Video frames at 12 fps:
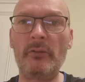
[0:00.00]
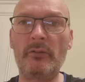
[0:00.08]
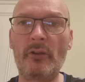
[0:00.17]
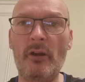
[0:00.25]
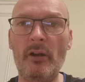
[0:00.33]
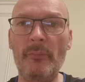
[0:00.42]
and
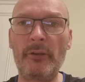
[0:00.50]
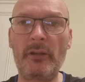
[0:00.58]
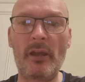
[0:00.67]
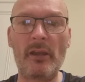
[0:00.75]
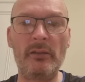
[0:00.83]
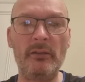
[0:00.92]
time
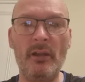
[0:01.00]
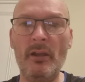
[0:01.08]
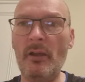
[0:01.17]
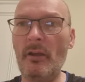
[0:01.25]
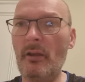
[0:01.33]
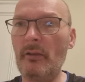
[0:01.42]
again.
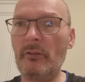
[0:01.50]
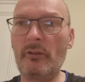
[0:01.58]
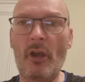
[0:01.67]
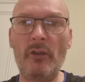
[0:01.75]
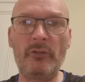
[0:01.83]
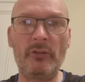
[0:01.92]

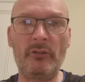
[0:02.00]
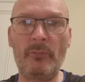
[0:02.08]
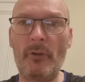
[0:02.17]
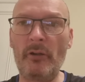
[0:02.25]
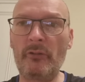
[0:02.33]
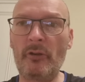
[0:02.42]
Goes into
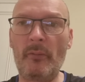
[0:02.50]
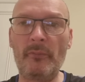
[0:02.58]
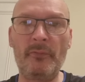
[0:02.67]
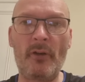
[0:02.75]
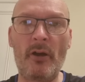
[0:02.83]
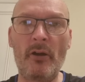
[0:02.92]
my top
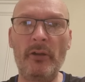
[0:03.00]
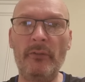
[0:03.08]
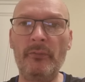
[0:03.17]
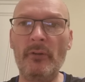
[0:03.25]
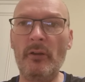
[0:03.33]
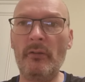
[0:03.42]
five